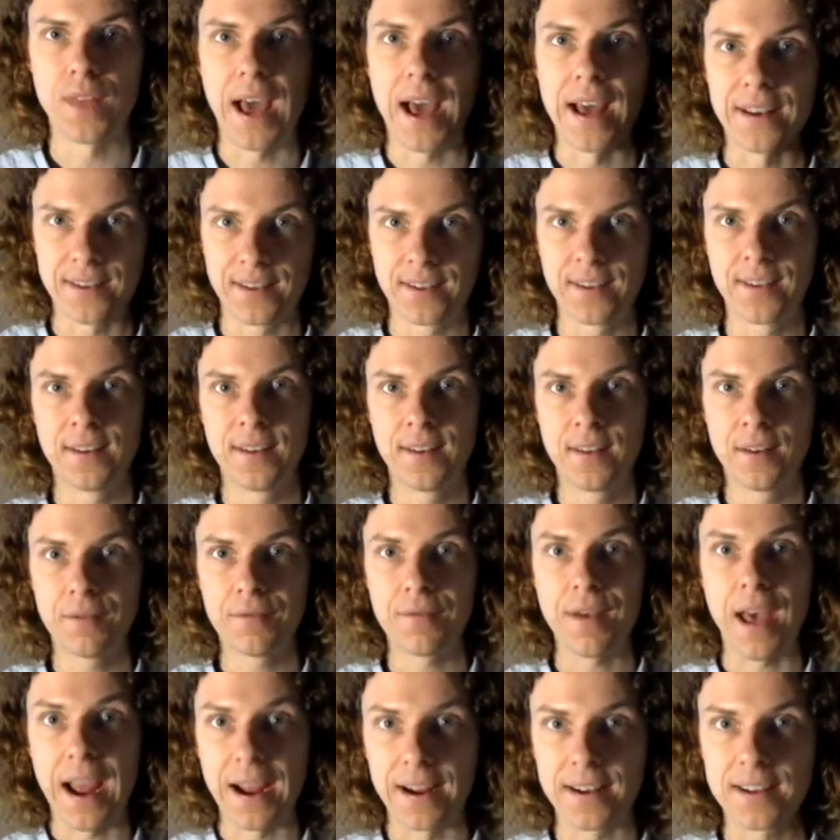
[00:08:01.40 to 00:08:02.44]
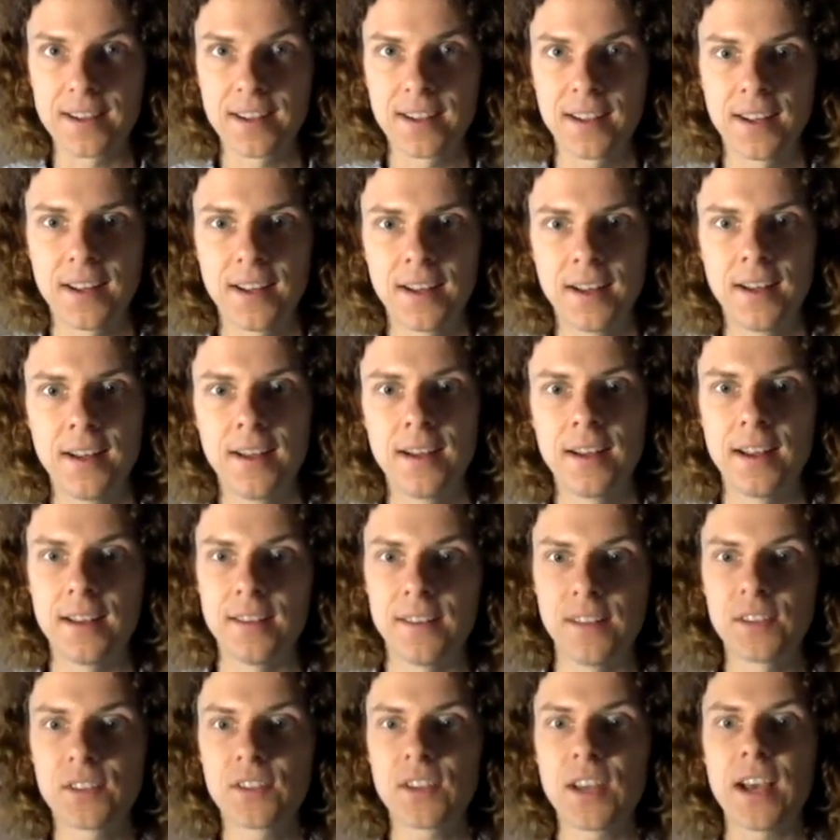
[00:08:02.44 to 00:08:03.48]
that fact. In
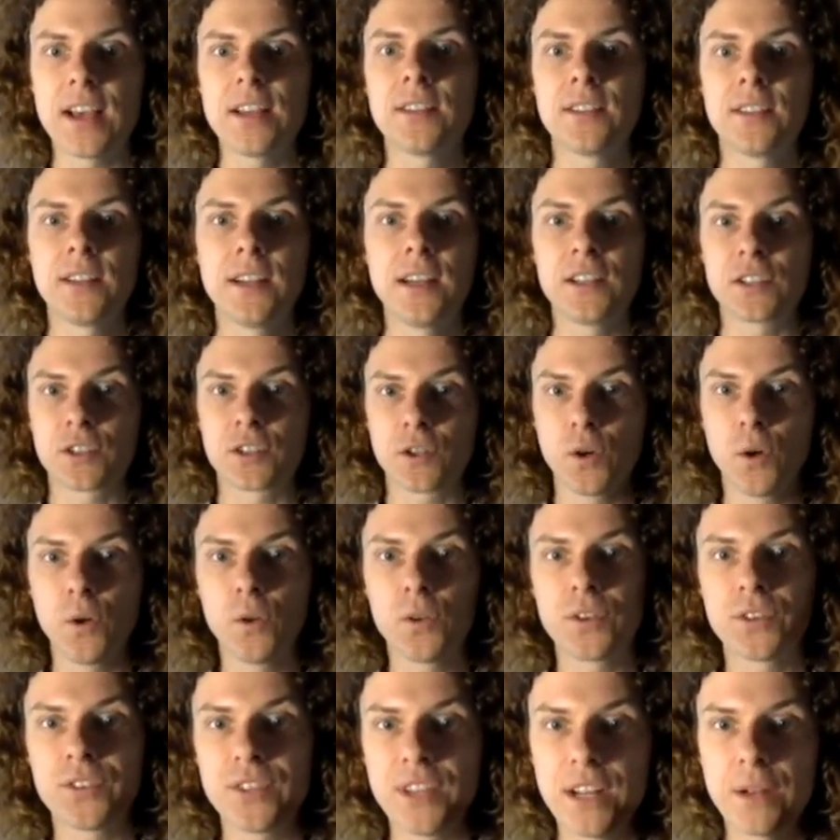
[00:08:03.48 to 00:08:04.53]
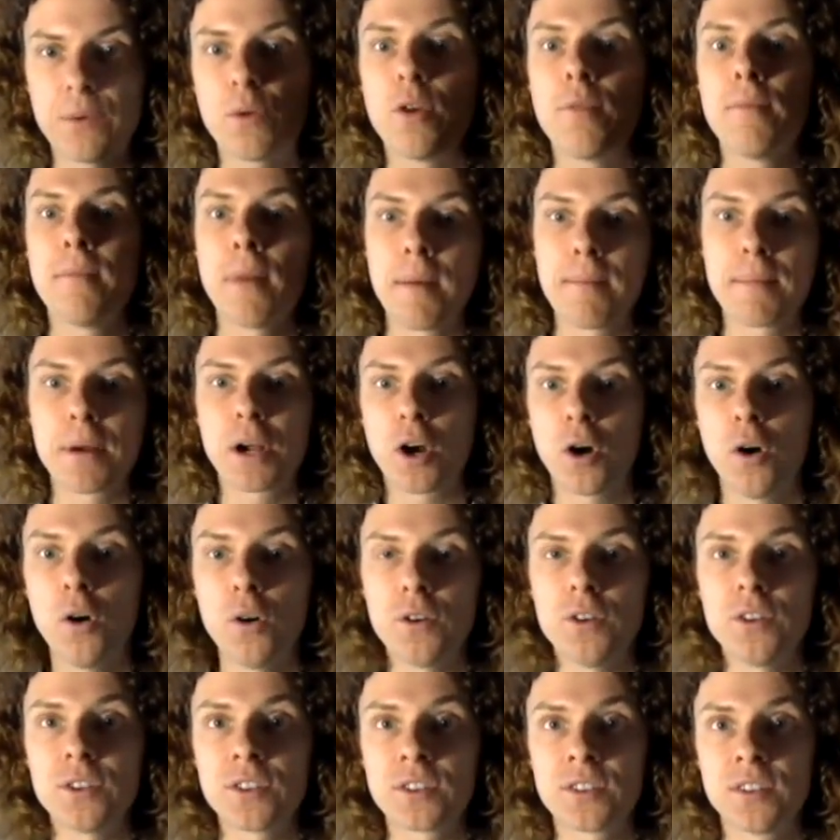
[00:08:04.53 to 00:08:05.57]
this case, it's called a sitting room
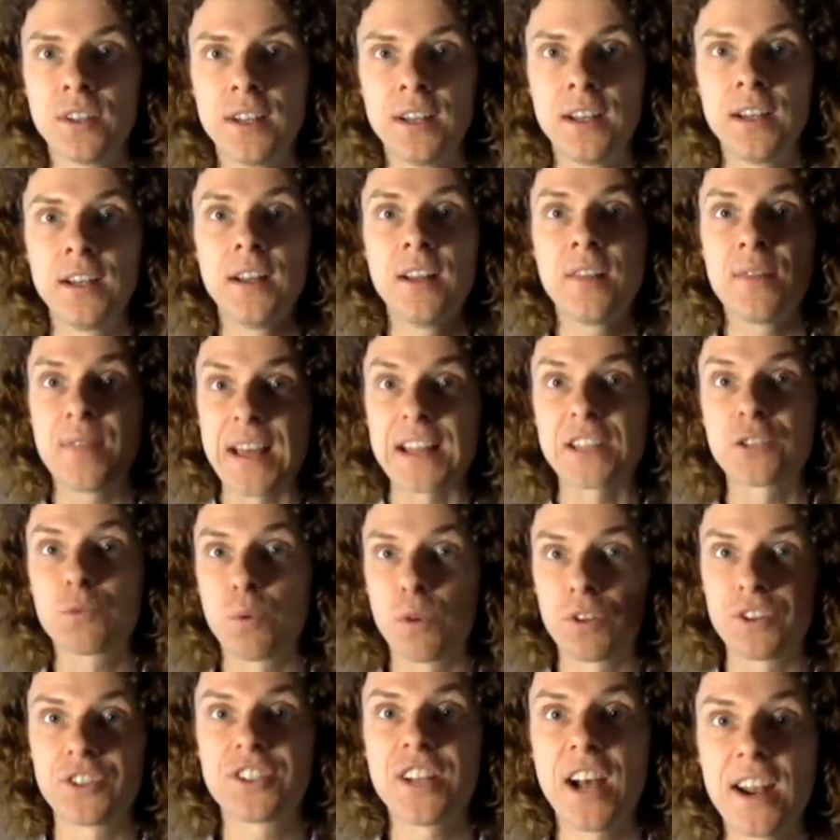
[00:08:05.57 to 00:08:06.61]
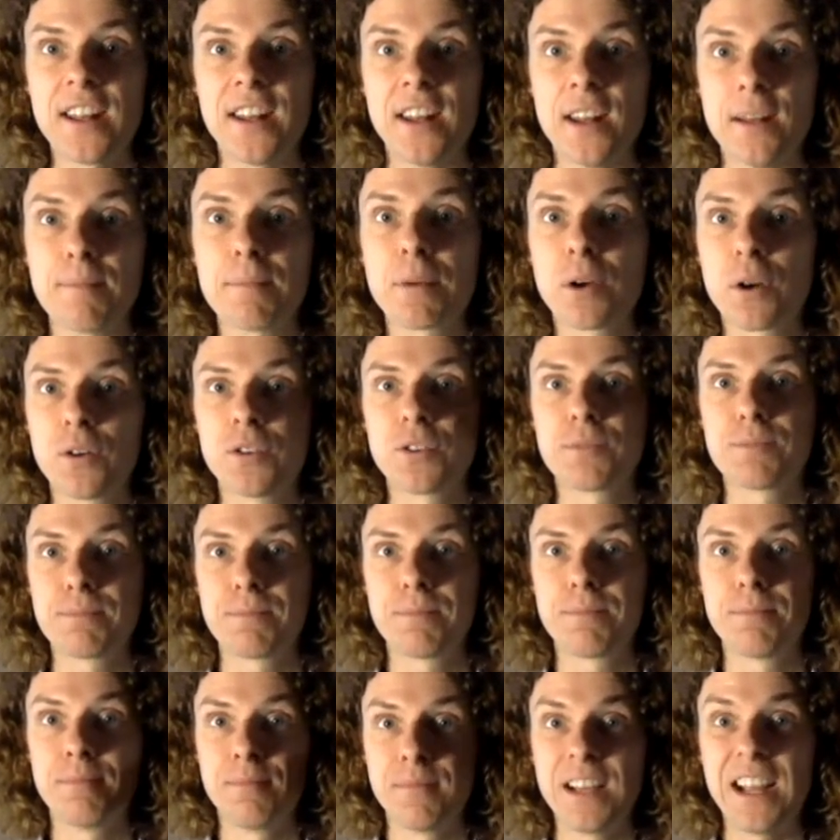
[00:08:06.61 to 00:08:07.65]
because that's what's done in it, because
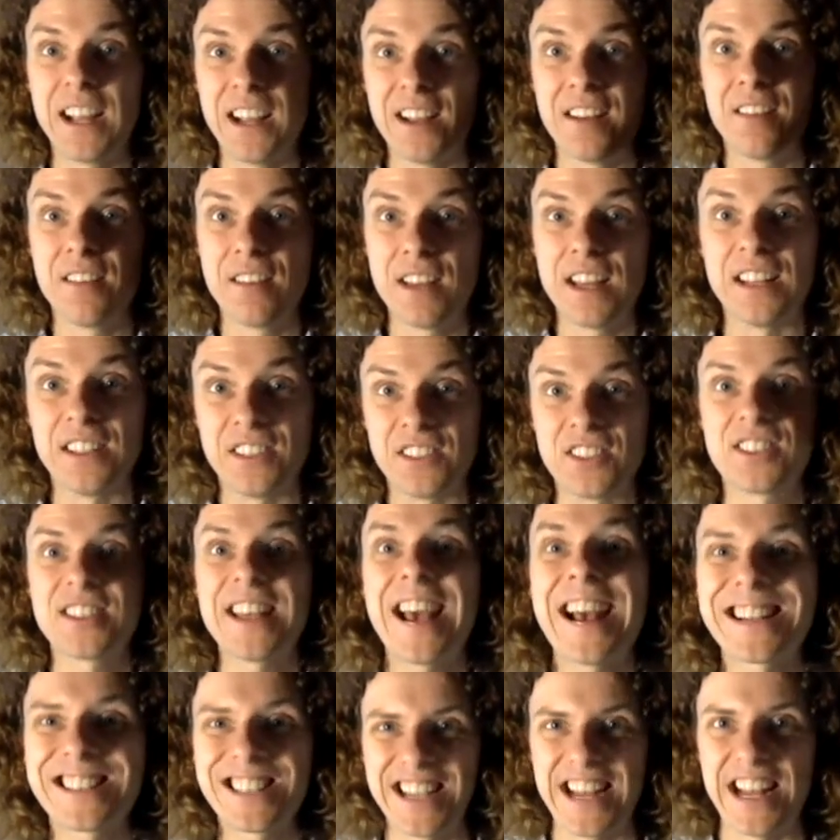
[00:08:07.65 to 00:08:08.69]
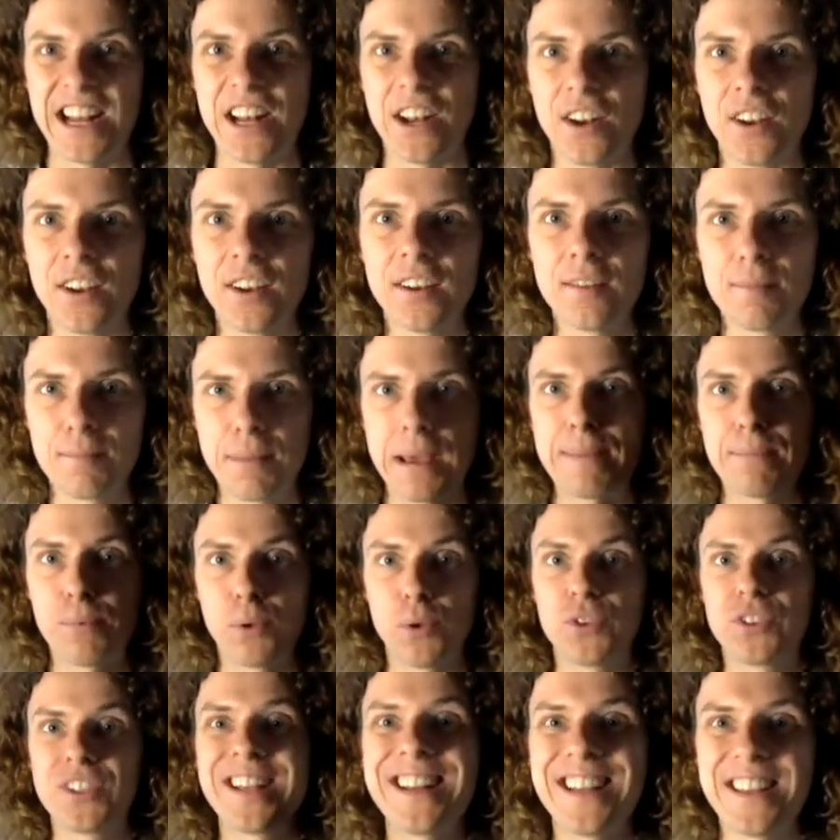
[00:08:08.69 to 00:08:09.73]
it's sat in. People
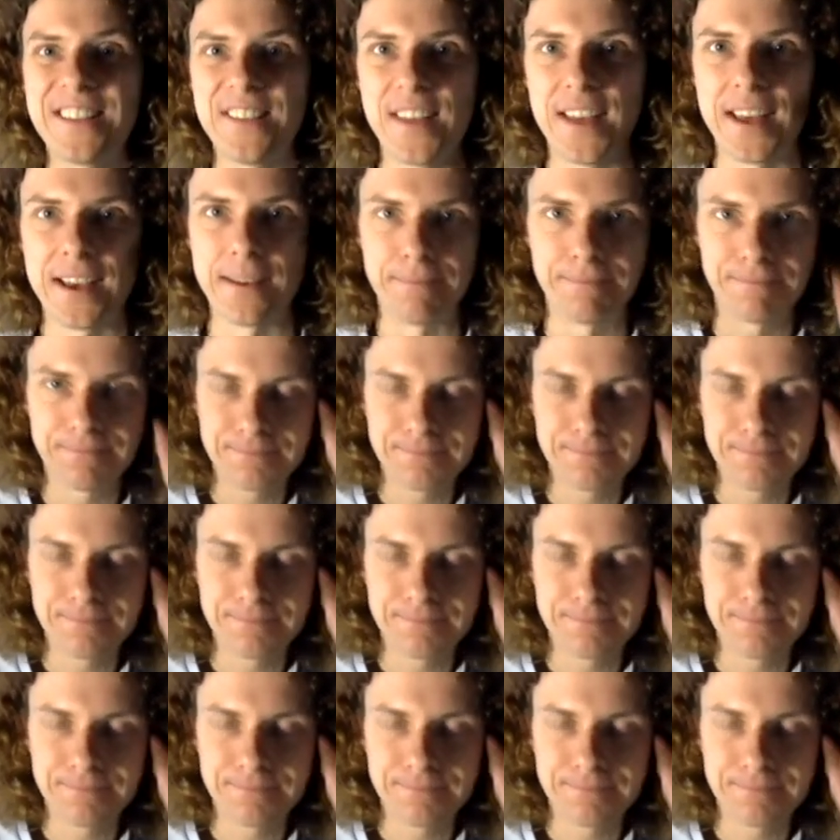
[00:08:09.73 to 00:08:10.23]
sit in there.